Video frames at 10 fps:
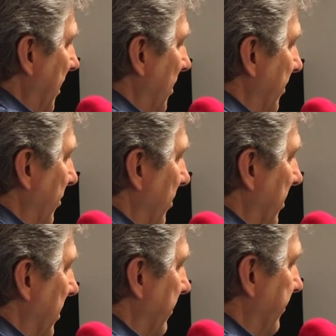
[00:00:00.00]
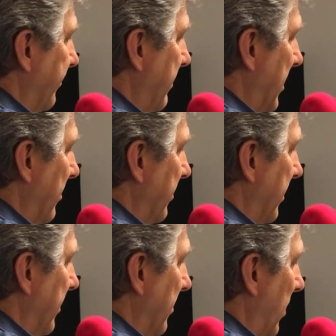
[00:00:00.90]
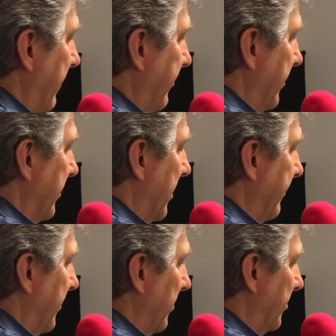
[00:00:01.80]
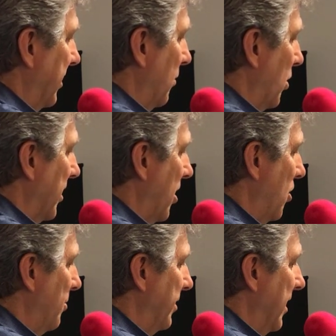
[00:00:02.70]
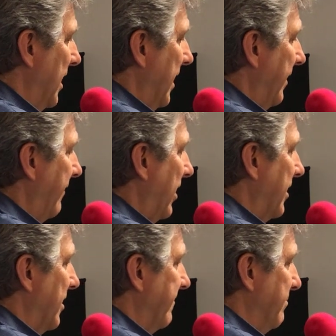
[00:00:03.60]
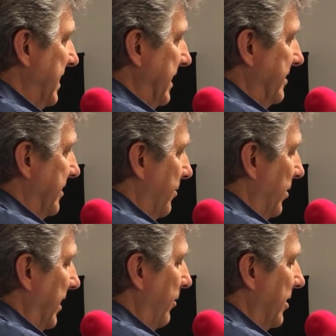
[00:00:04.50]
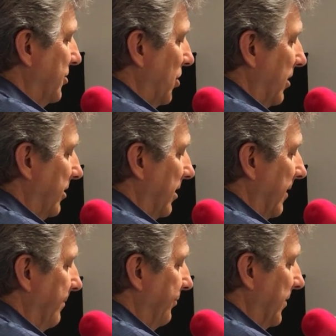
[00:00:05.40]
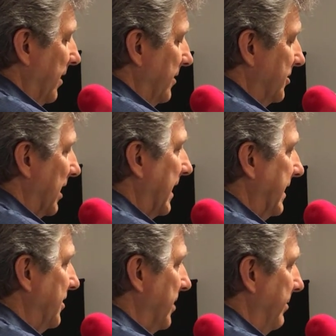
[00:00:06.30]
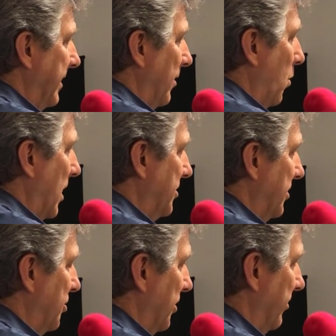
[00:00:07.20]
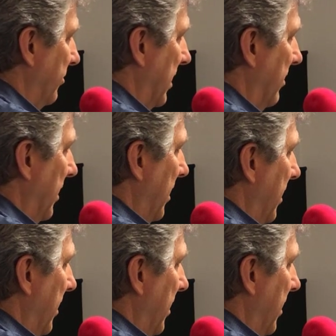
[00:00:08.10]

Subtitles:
The wife is enough, she can work at home, but they've got enough means that when they want to start selecting somebody to watch the children while